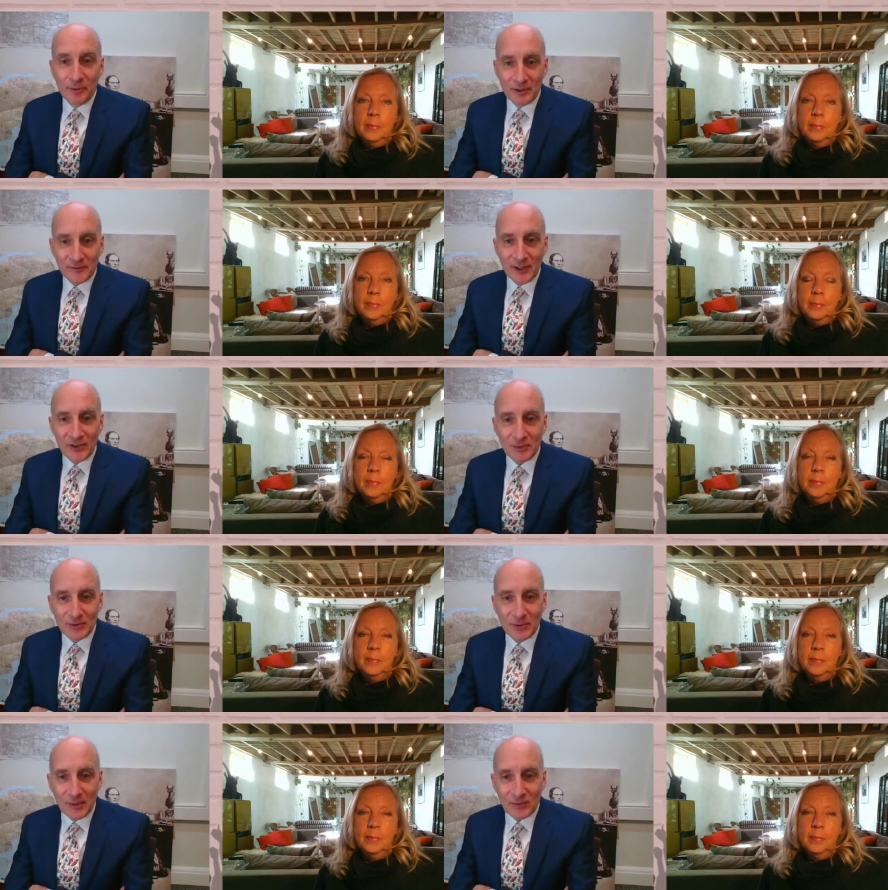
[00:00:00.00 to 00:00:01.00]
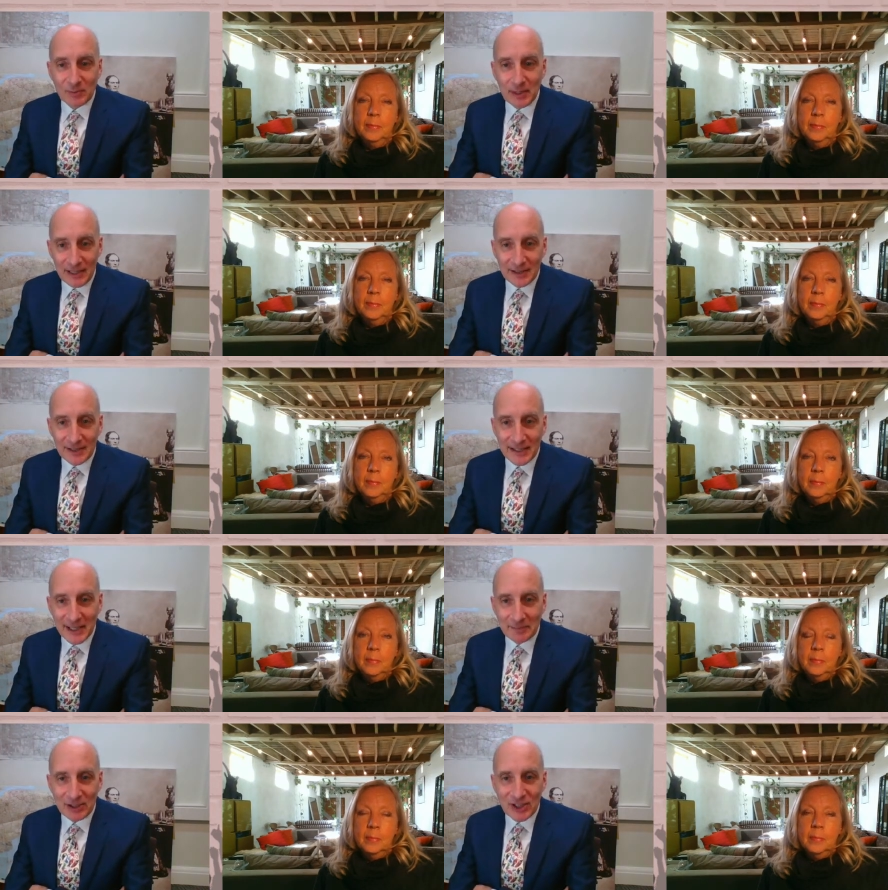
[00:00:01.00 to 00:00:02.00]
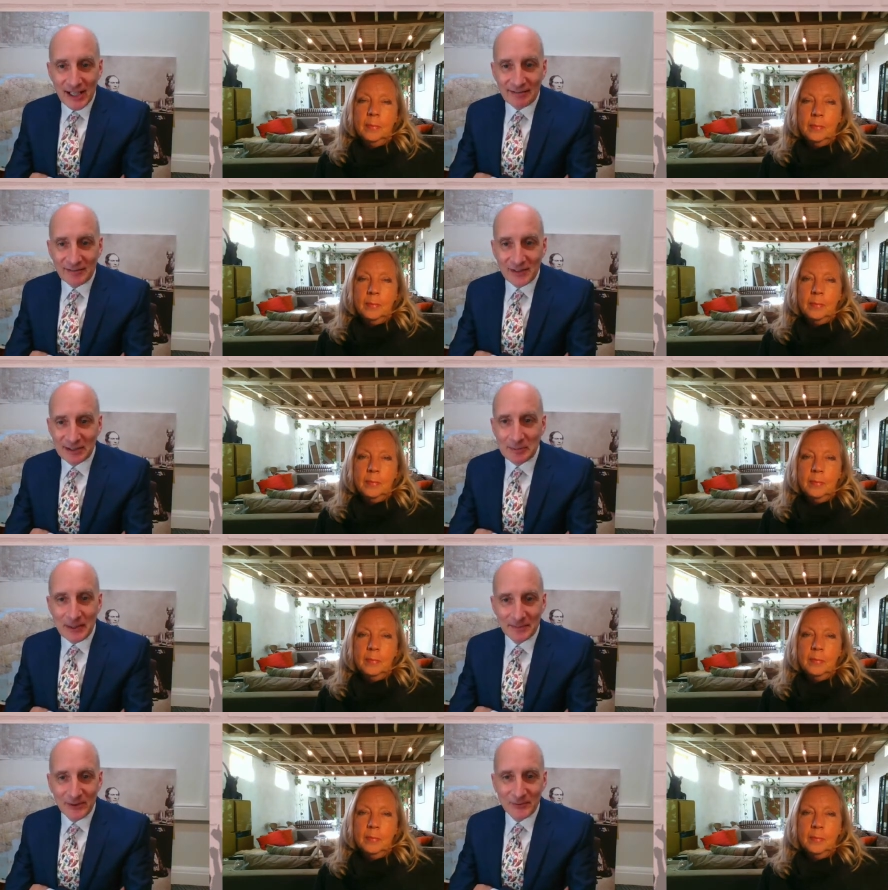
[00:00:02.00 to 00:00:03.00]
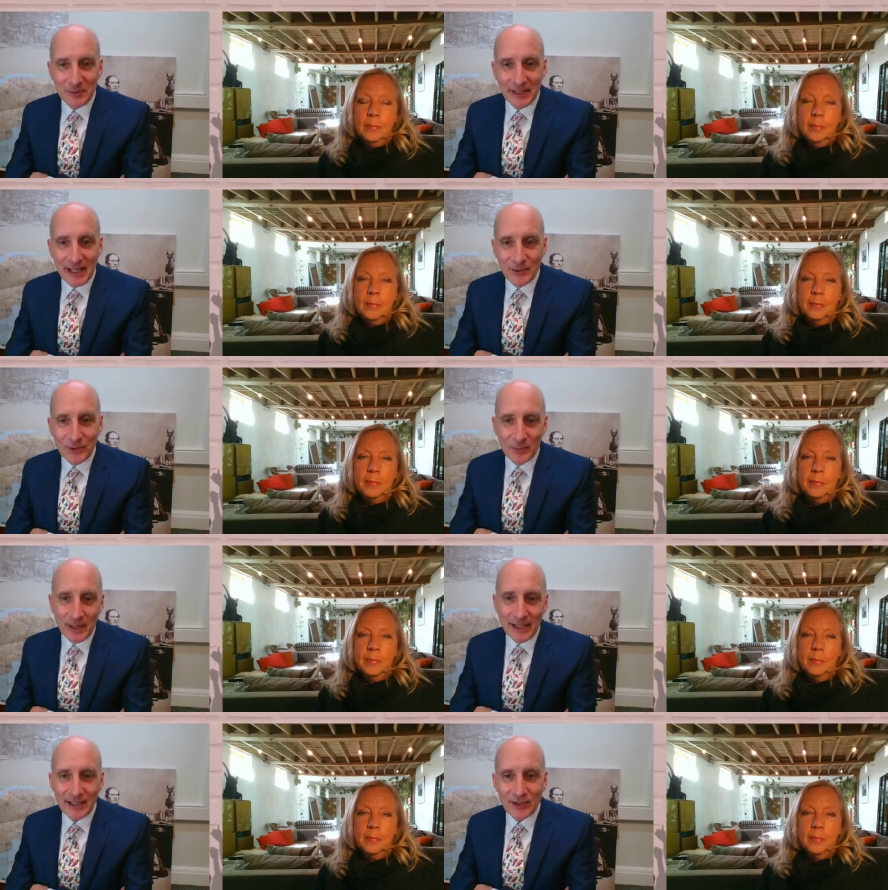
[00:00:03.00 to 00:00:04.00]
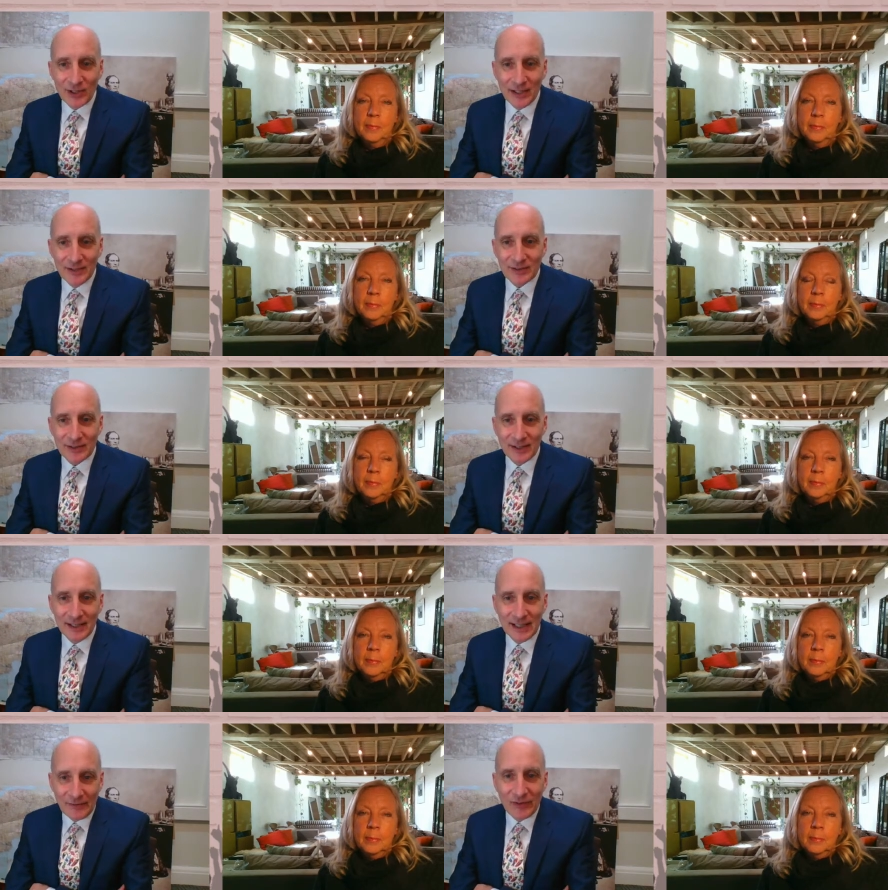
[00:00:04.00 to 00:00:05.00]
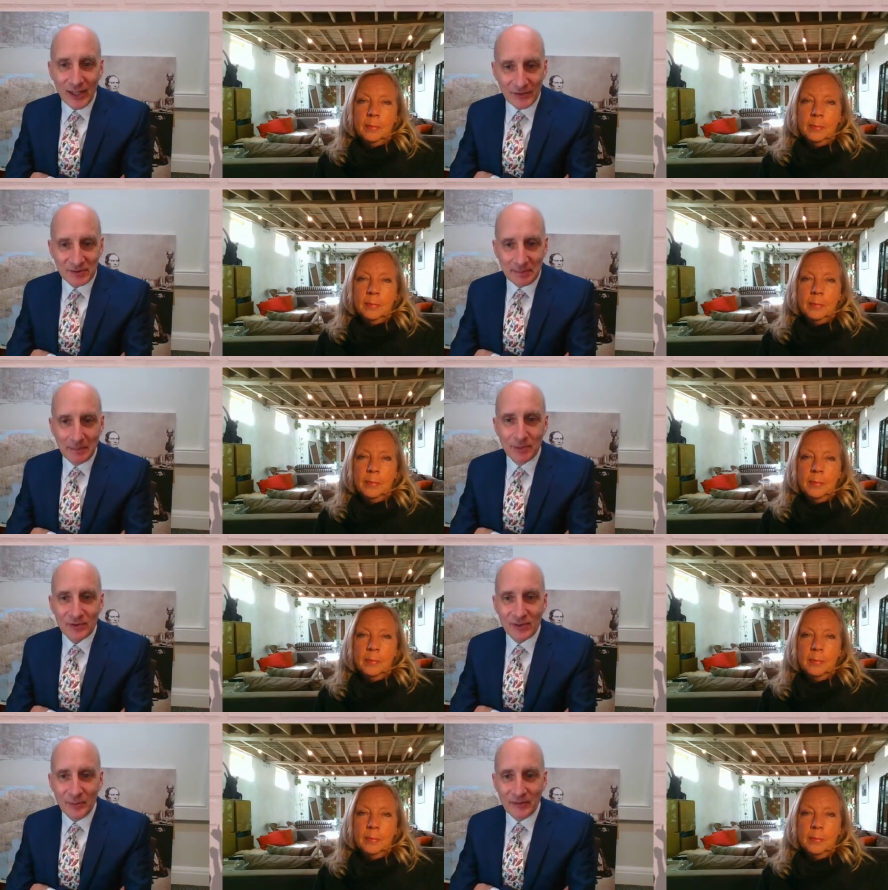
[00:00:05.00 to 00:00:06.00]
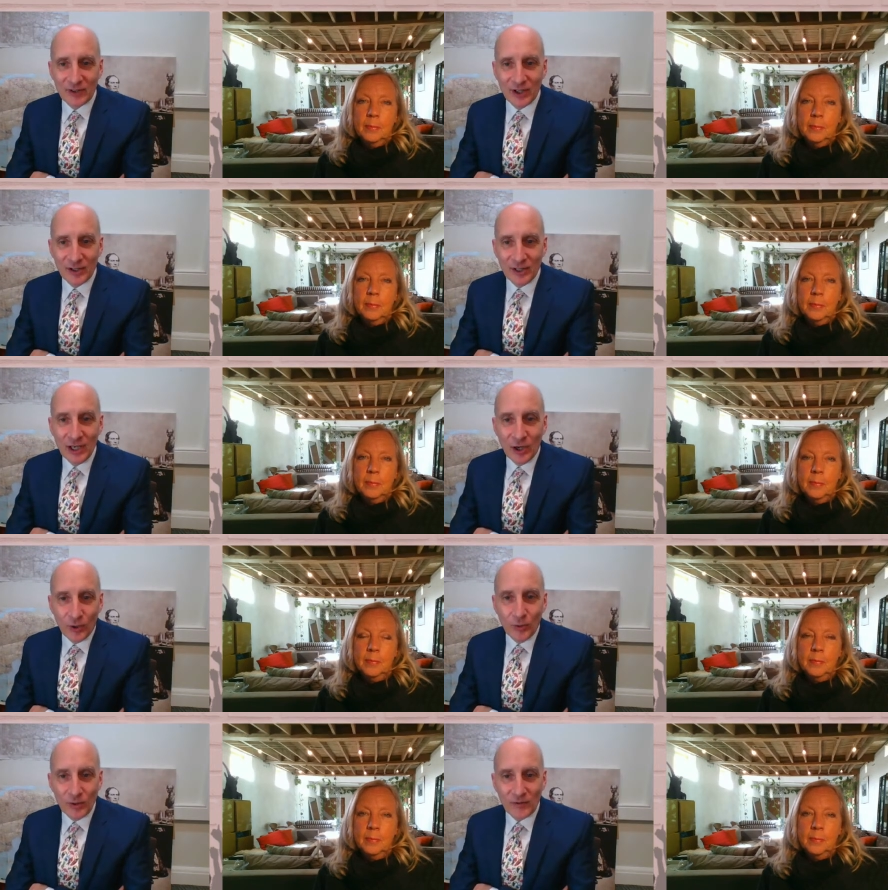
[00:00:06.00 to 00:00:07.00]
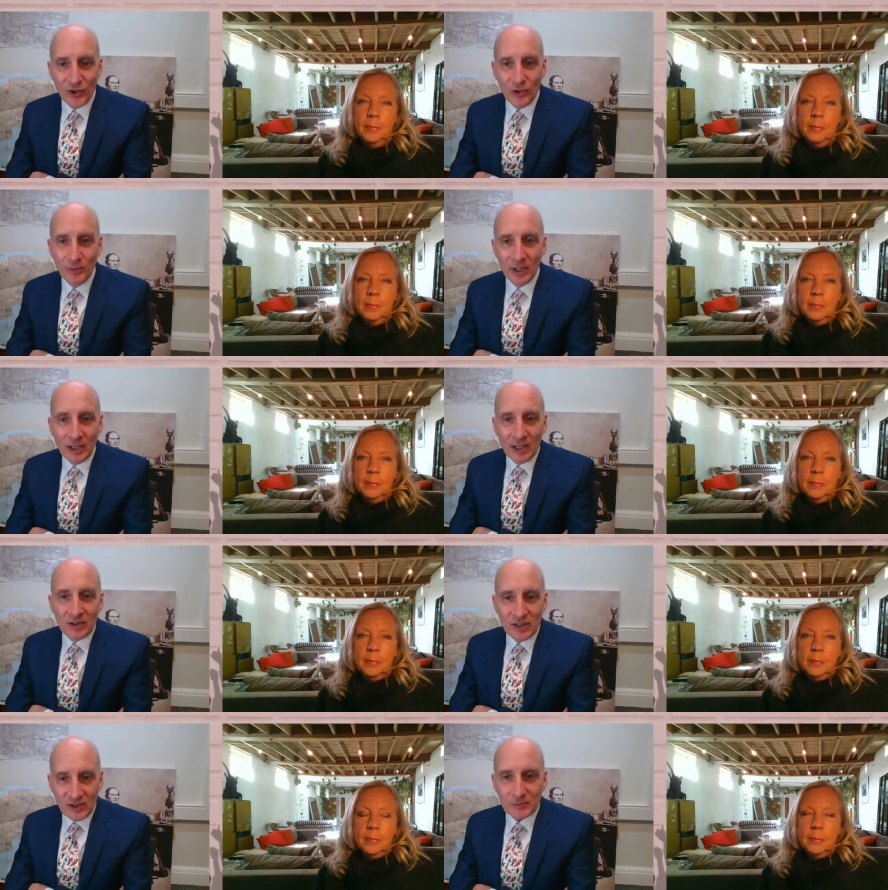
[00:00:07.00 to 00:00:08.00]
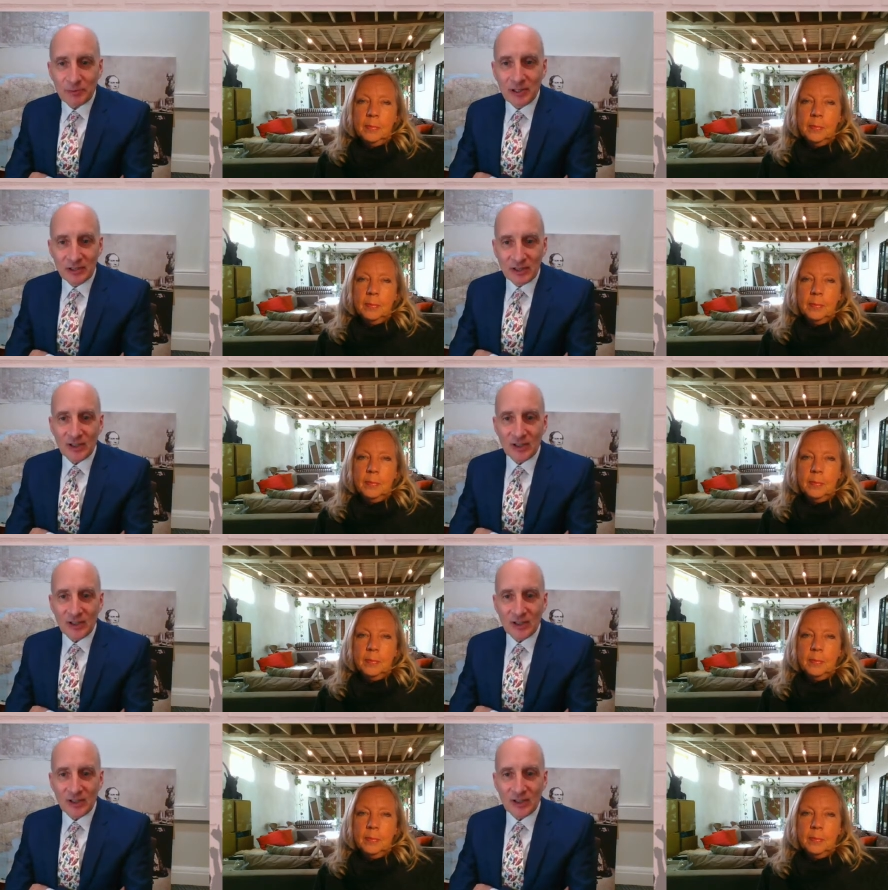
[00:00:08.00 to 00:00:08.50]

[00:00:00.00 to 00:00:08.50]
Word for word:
Speaker 1: What advice would you give to me, the incoming chair of the European Movement, and all of my colleagues and the 11,000 members that we've got, all of whom desperately,